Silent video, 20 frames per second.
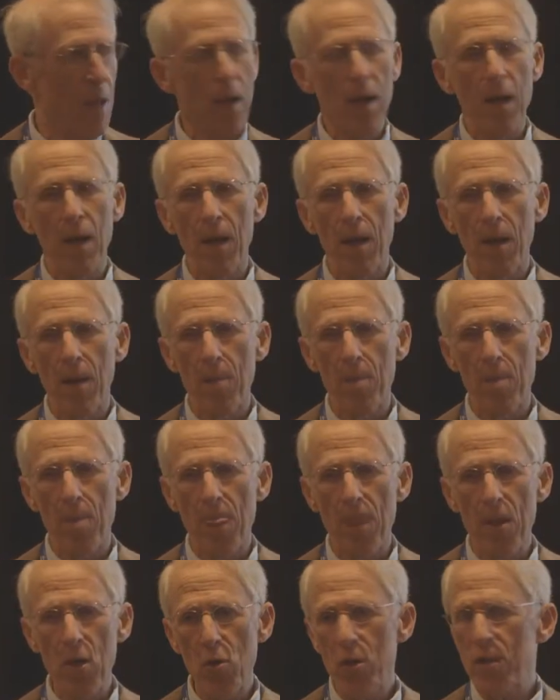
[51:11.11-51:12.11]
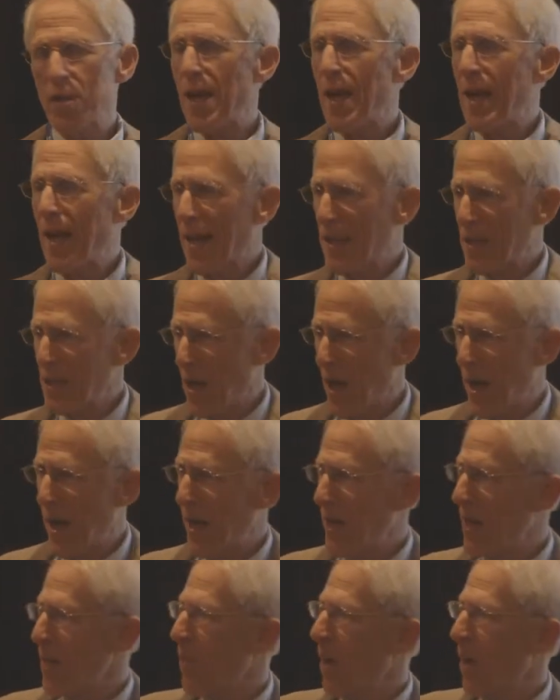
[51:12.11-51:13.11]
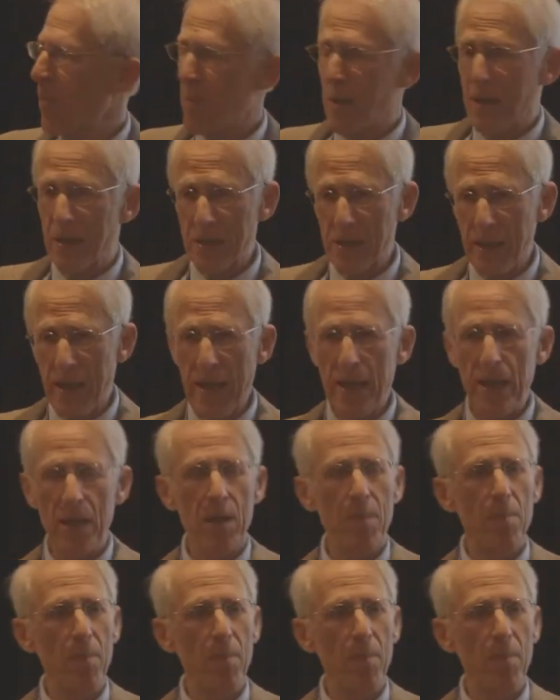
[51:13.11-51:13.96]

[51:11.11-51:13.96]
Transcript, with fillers: He always had anxiety about being late,